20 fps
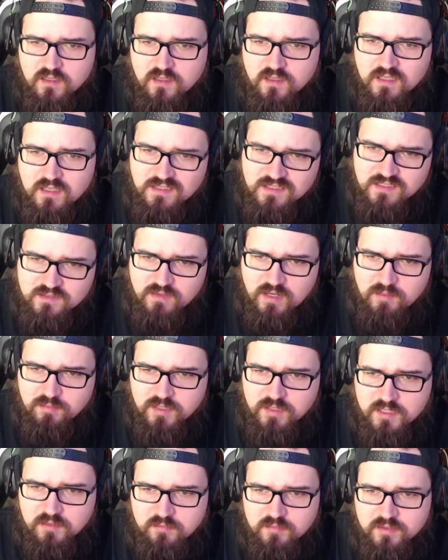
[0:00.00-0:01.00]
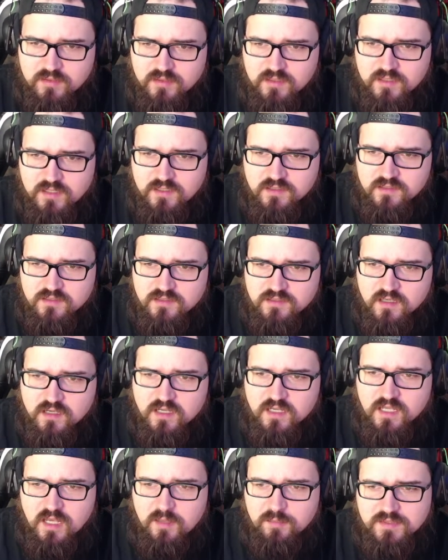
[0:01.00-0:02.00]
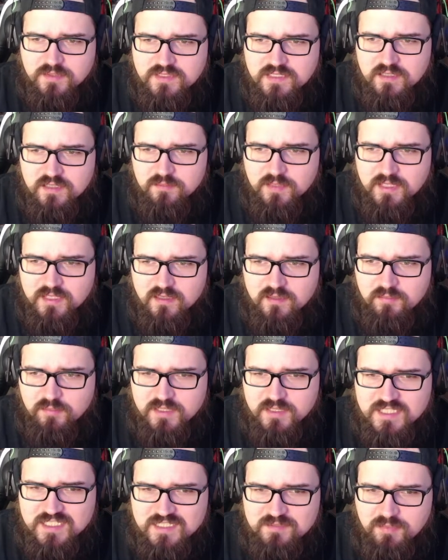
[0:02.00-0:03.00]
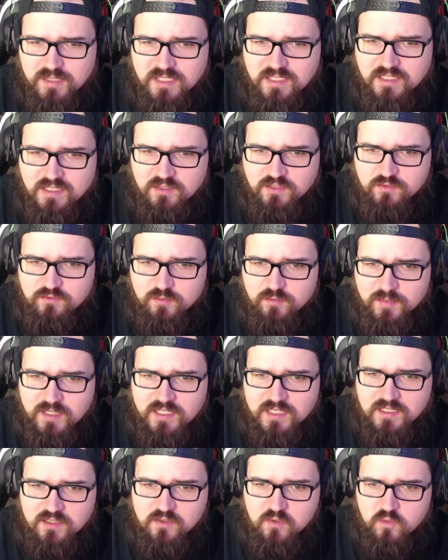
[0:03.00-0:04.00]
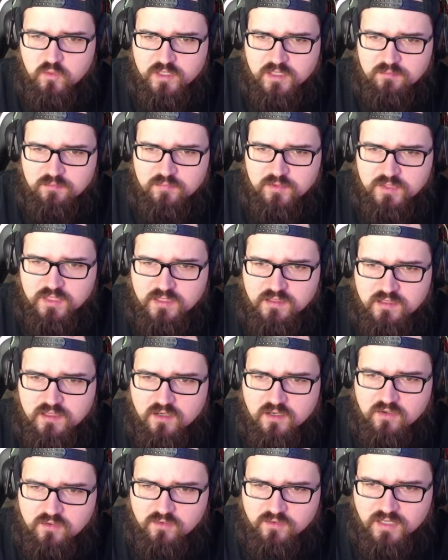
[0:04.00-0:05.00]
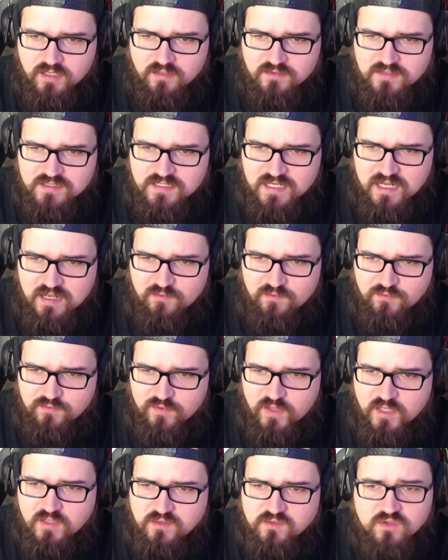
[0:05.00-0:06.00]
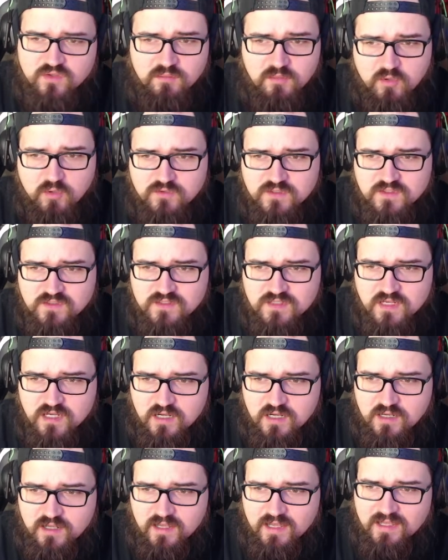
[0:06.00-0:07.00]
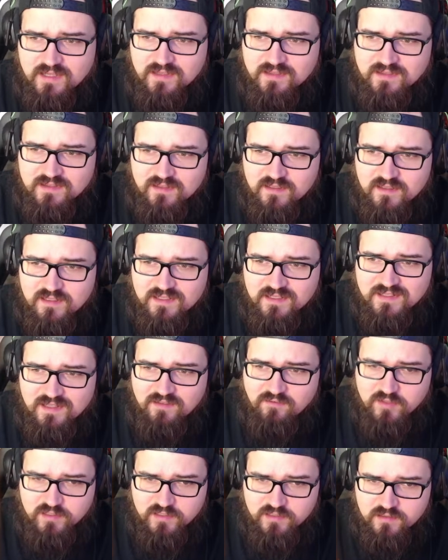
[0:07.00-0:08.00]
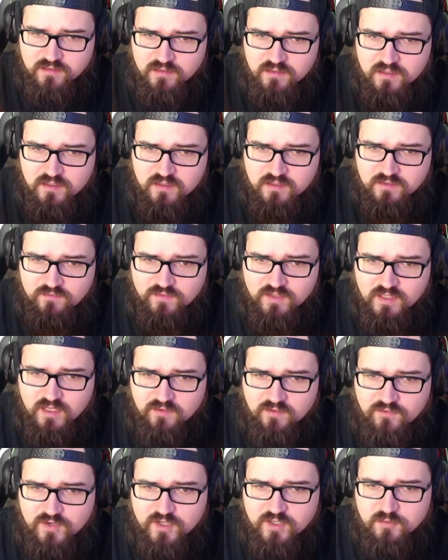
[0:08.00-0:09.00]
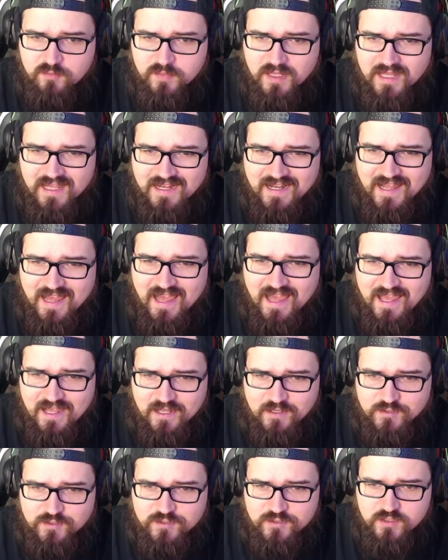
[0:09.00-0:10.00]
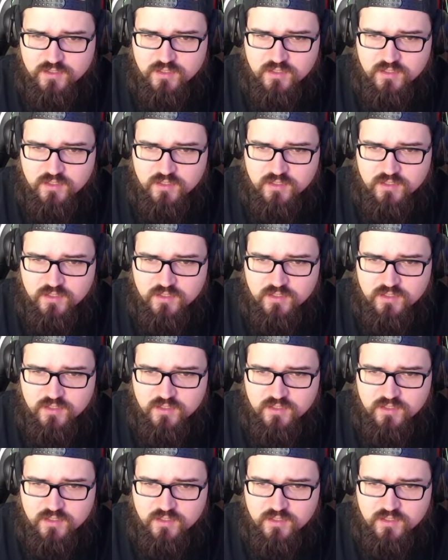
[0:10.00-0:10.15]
and scrap heap. Stocking up on said metal by spending your remaining coin and bringing cargo down south to the Molten Tongue and Devon via Avernum and Ash.